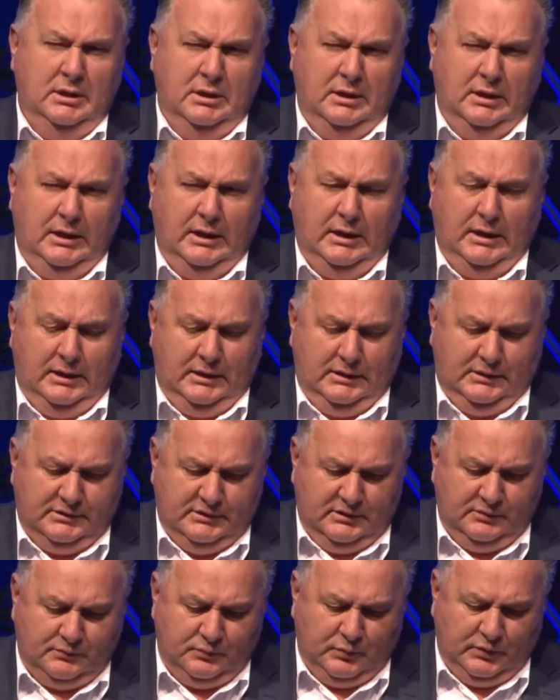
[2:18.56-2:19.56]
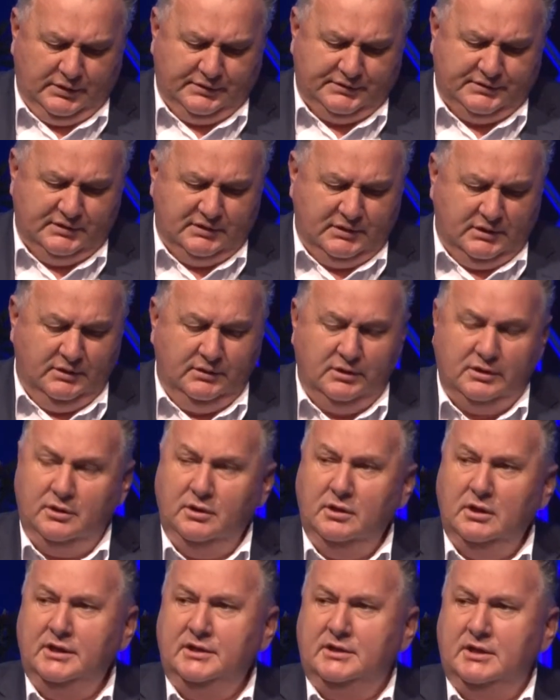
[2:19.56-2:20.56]
And it was in the
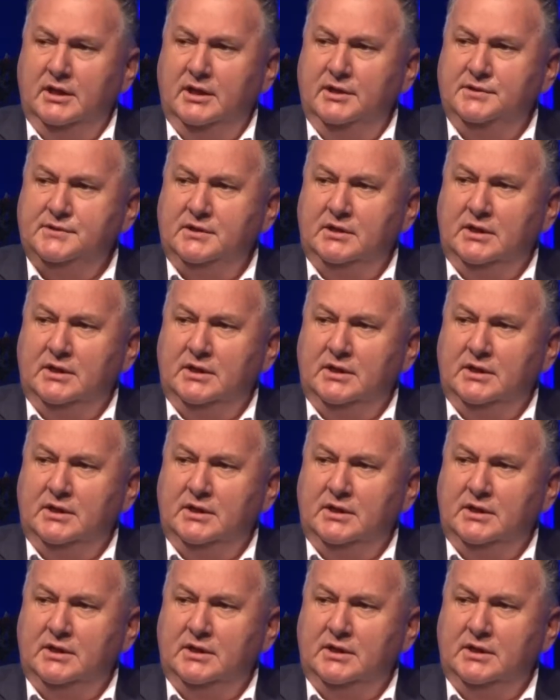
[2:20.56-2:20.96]
early days